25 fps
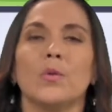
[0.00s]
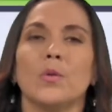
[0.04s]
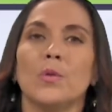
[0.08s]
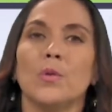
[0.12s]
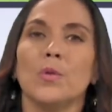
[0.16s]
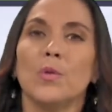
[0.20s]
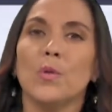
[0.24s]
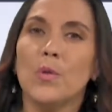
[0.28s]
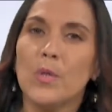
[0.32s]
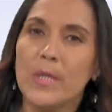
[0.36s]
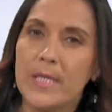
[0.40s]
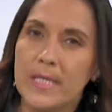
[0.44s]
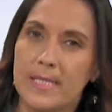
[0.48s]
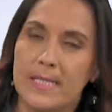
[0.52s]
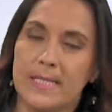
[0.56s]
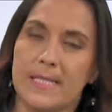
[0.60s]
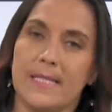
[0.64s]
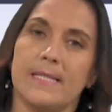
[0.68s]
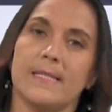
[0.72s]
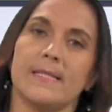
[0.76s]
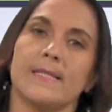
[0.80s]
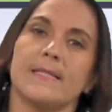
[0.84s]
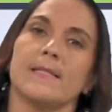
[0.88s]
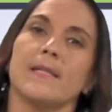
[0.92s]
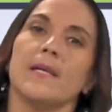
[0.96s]

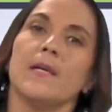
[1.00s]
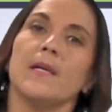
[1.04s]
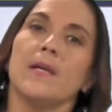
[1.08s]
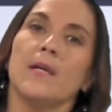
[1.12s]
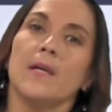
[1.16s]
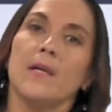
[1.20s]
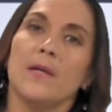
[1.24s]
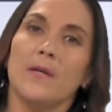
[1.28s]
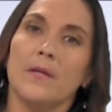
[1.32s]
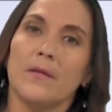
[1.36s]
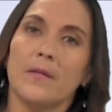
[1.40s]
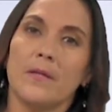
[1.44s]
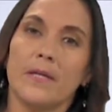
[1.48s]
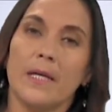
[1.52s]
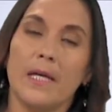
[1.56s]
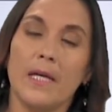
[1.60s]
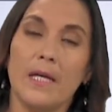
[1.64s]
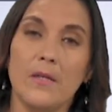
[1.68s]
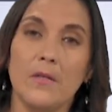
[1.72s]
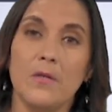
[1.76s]
noises, okay?